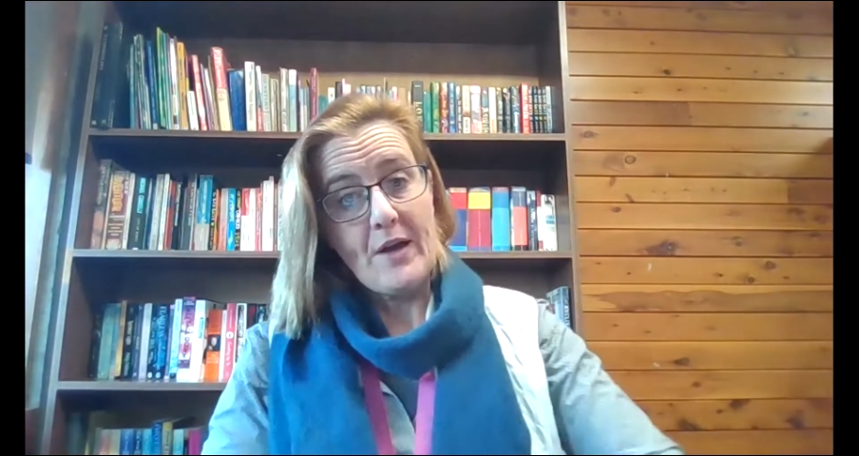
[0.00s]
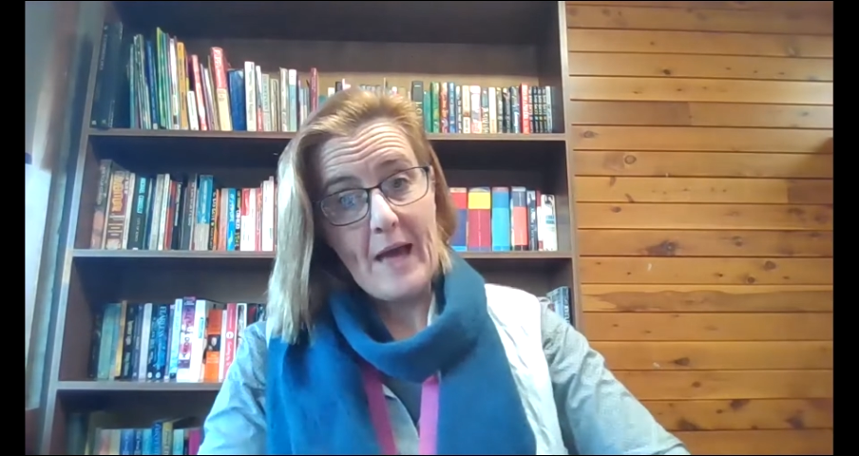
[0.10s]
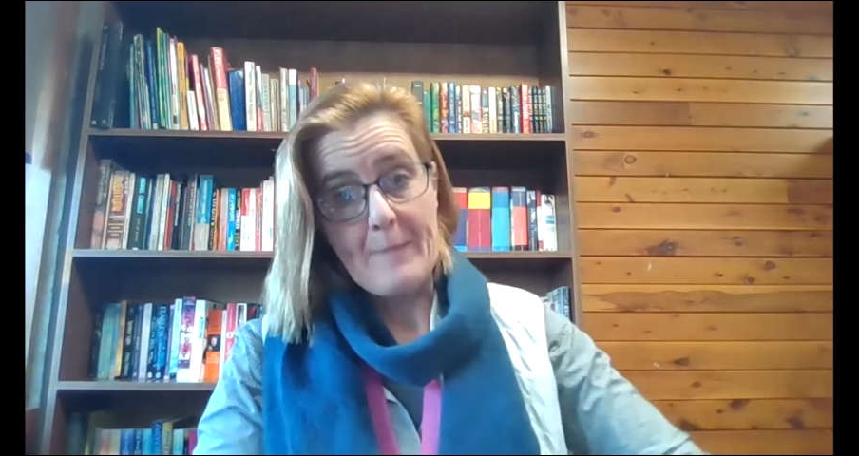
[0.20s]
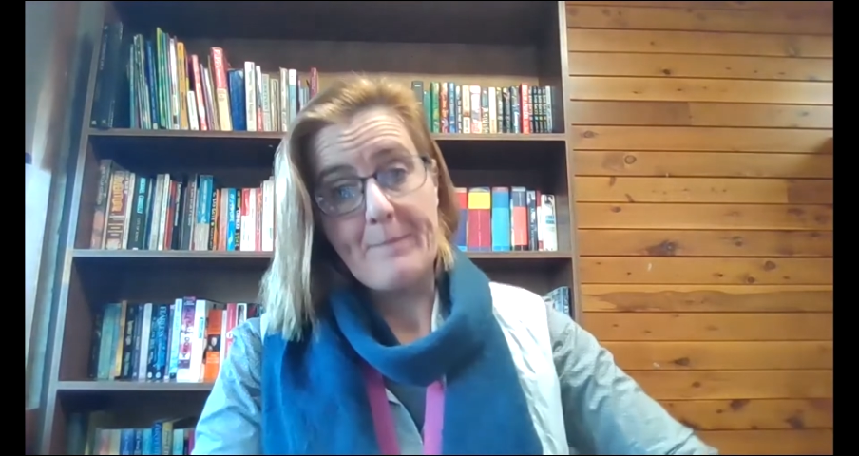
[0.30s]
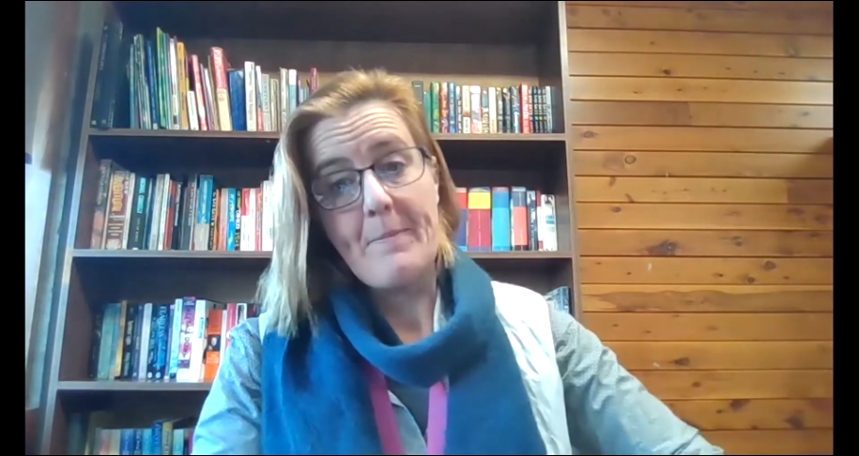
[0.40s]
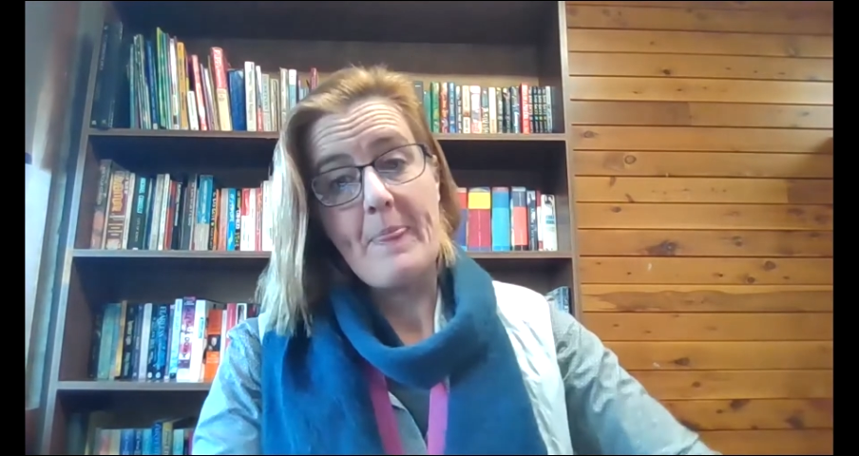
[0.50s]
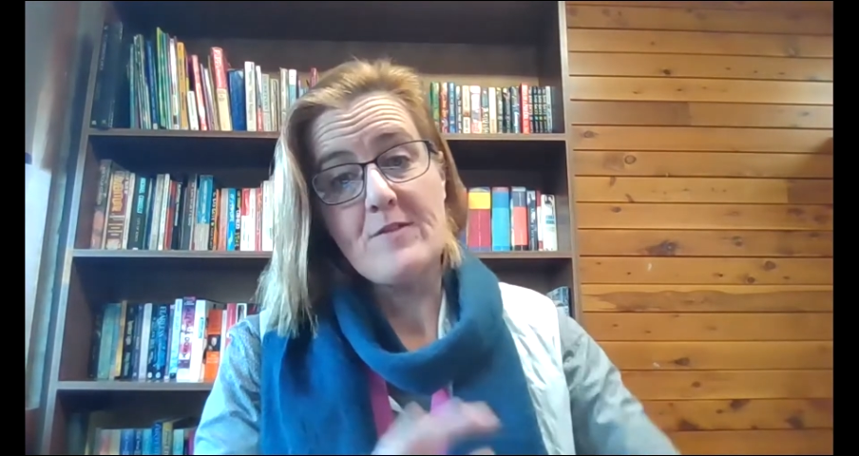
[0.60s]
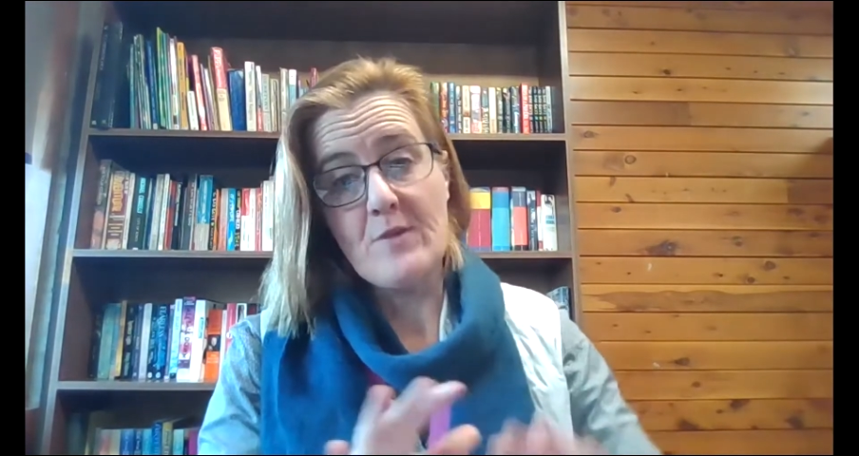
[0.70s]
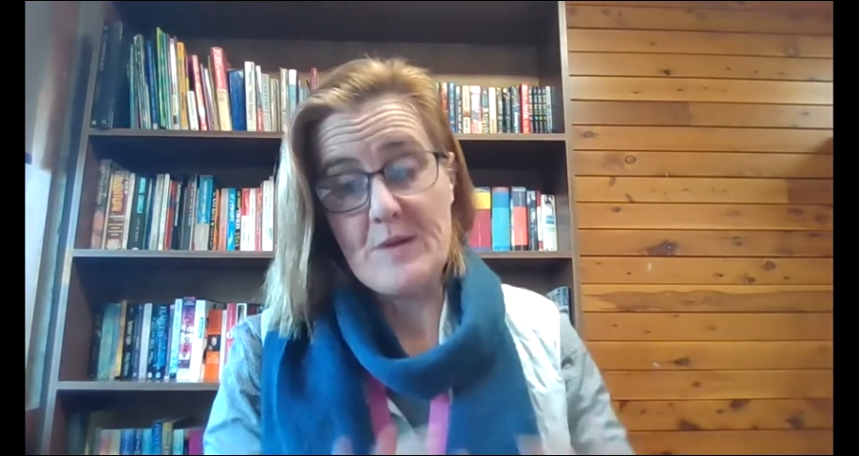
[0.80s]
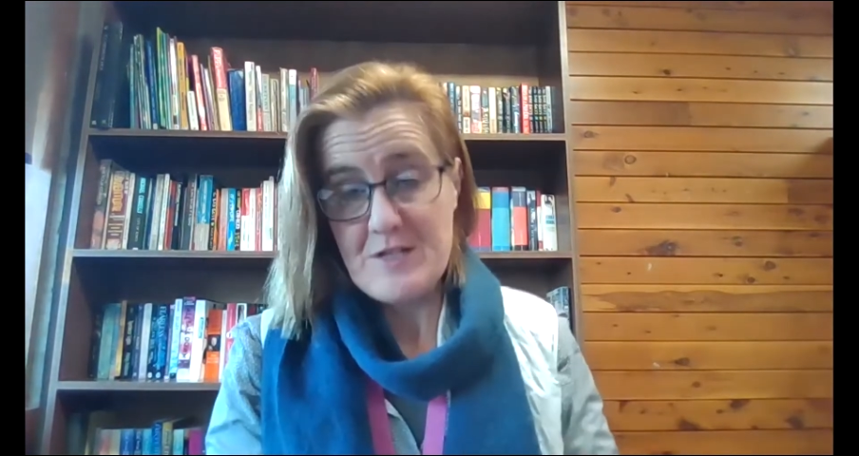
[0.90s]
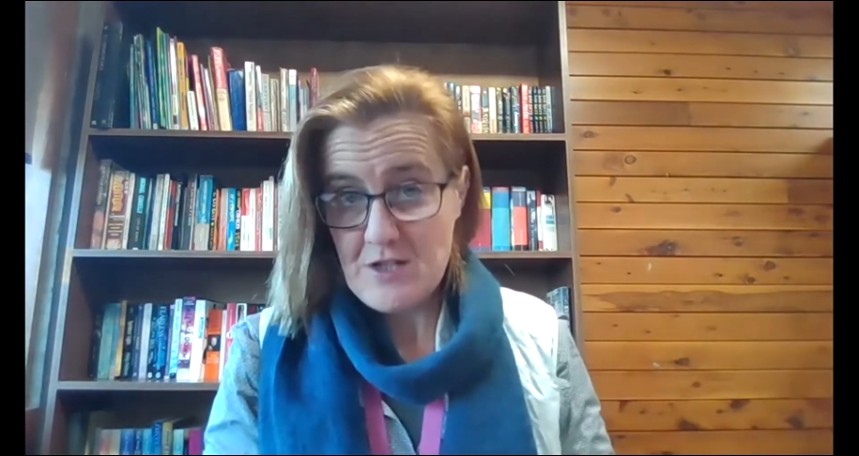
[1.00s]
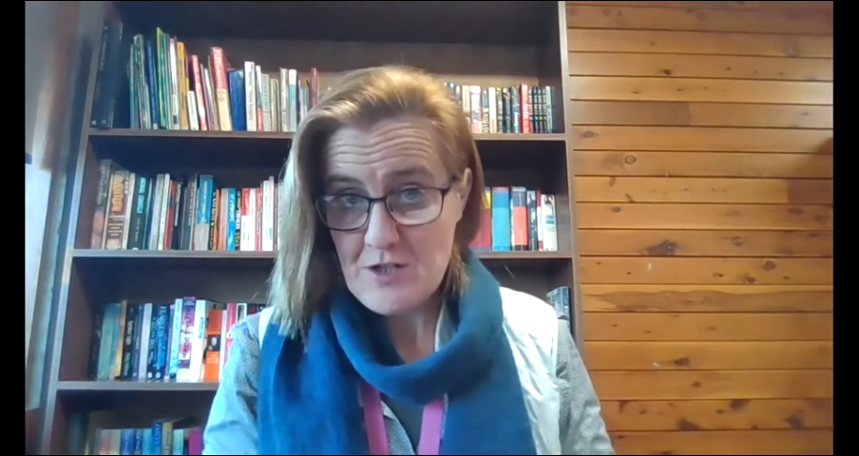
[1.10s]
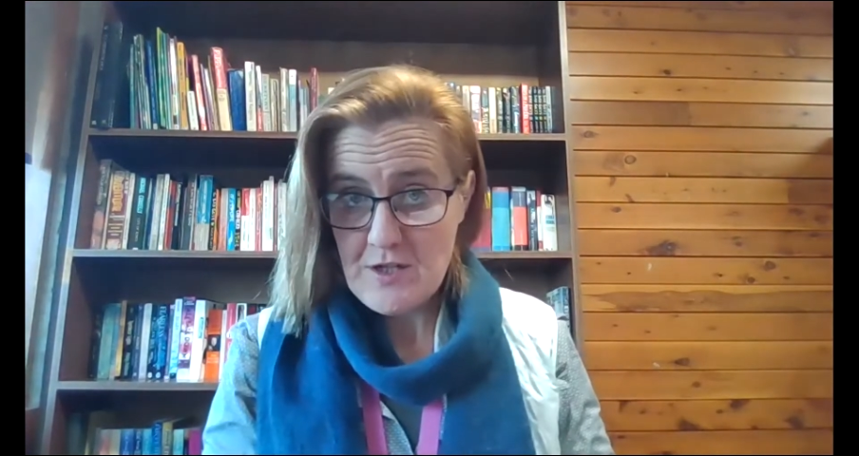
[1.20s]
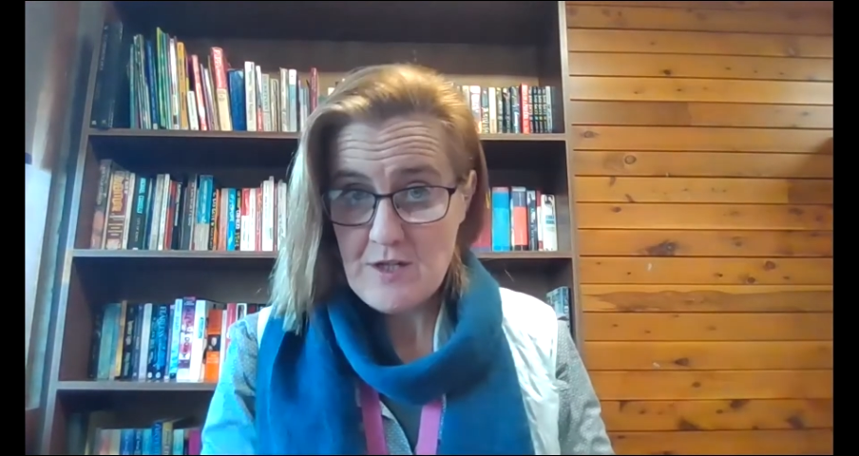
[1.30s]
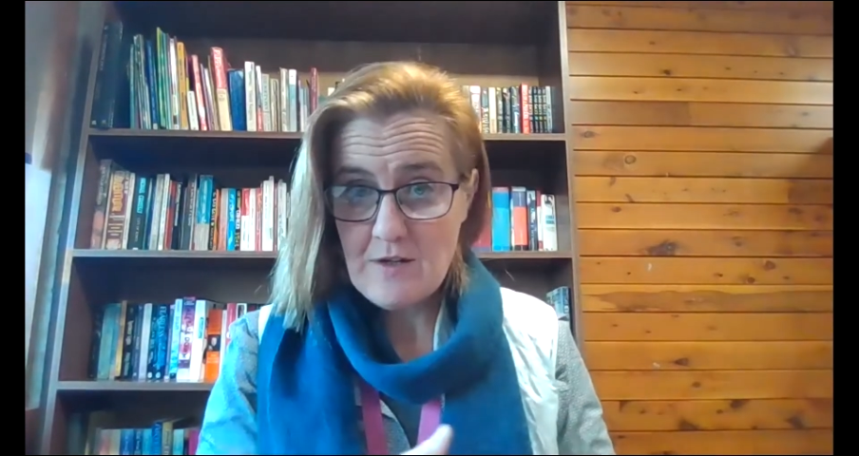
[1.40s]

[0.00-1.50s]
Okay, so in addition